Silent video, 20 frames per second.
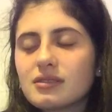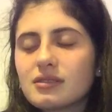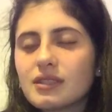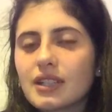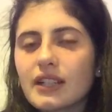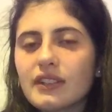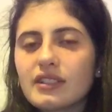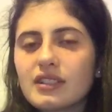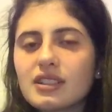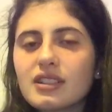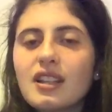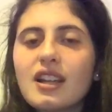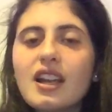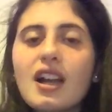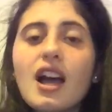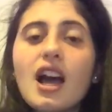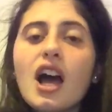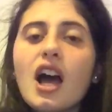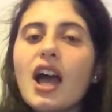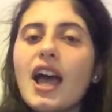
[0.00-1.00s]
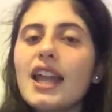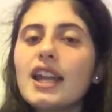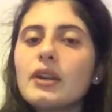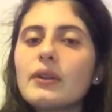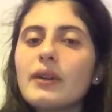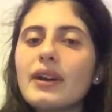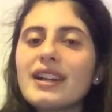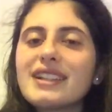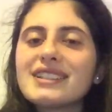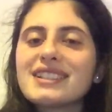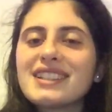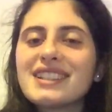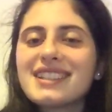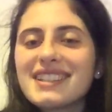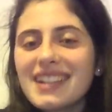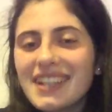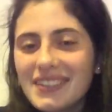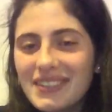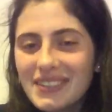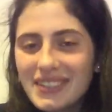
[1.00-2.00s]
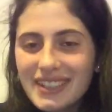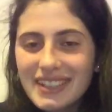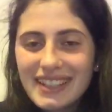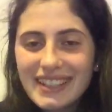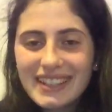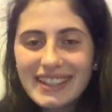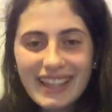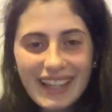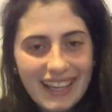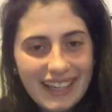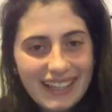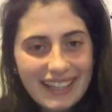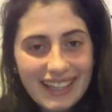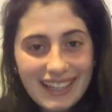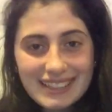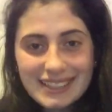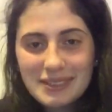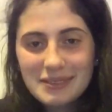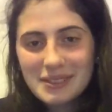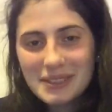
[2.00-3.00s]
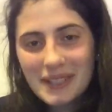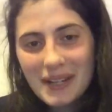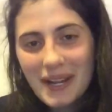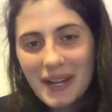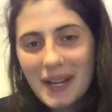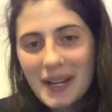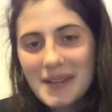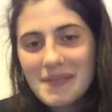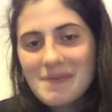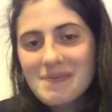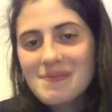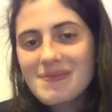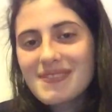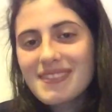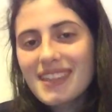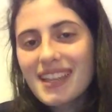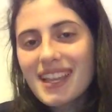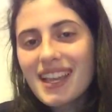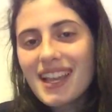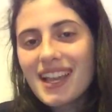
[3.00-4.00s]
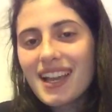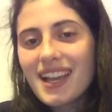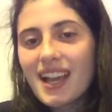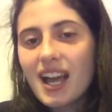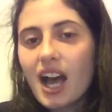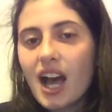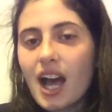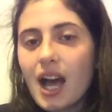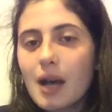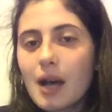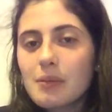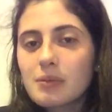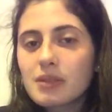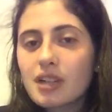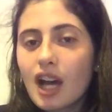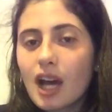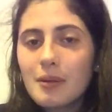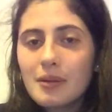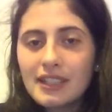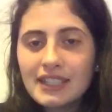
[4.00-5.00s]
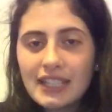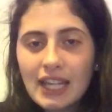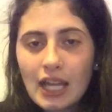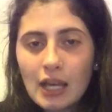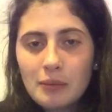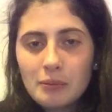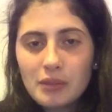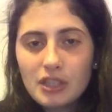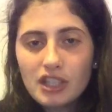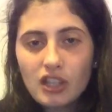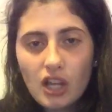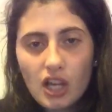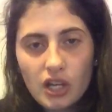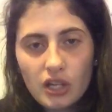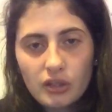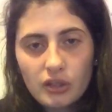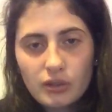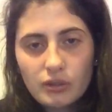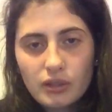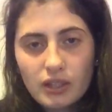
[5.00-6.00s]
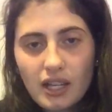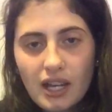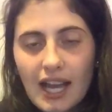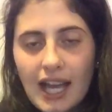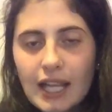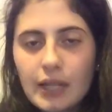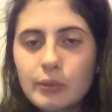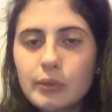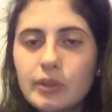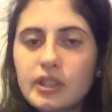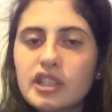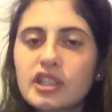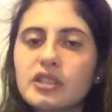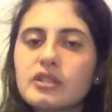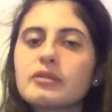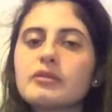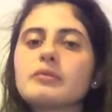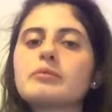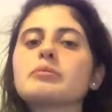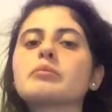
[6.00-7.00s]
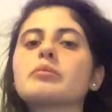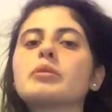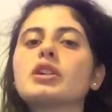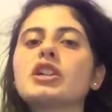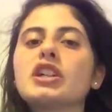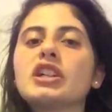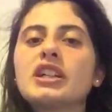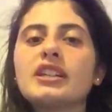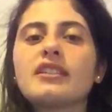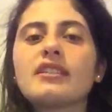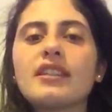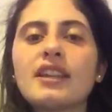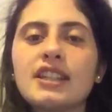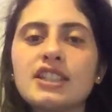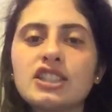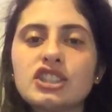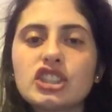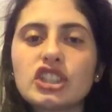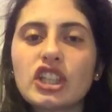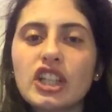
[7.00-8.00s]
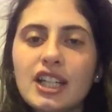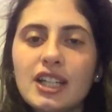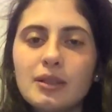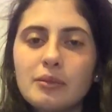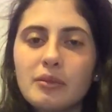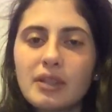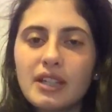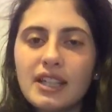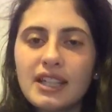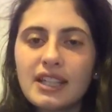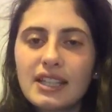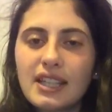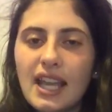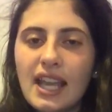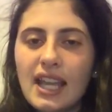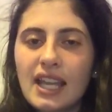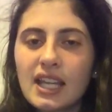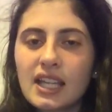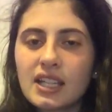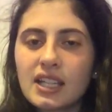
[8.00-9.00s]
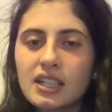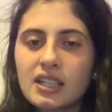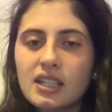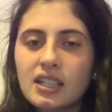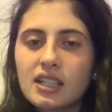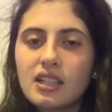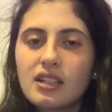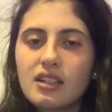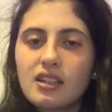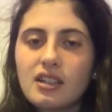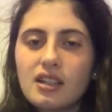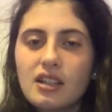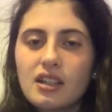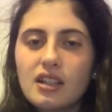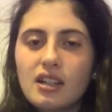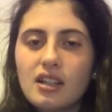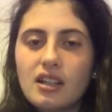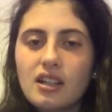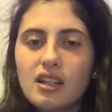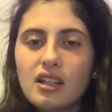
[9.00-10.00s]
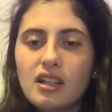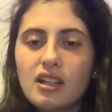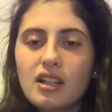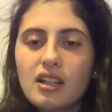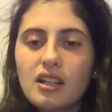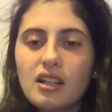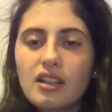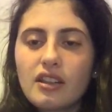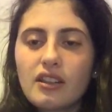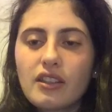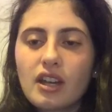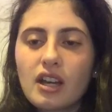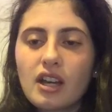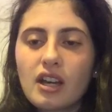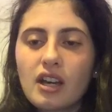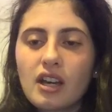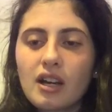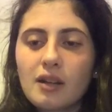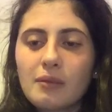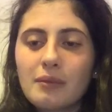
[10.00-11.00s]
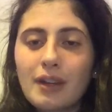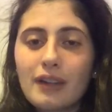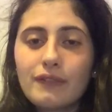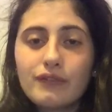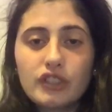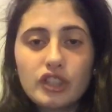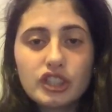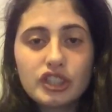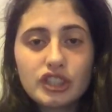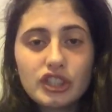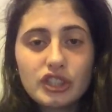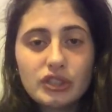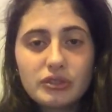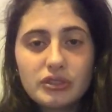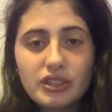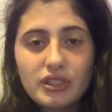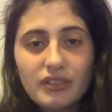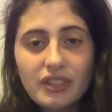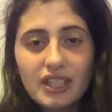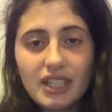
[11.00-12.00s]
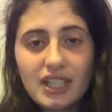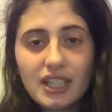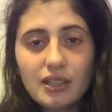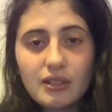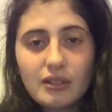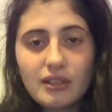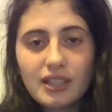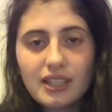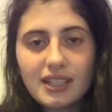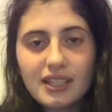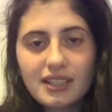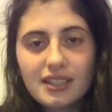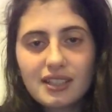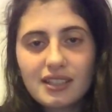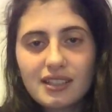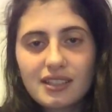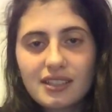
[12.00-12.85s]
Whatever. Anyways, if you can like and subscribe, comment down below. I will put the Instagram link and my first YouTube video link.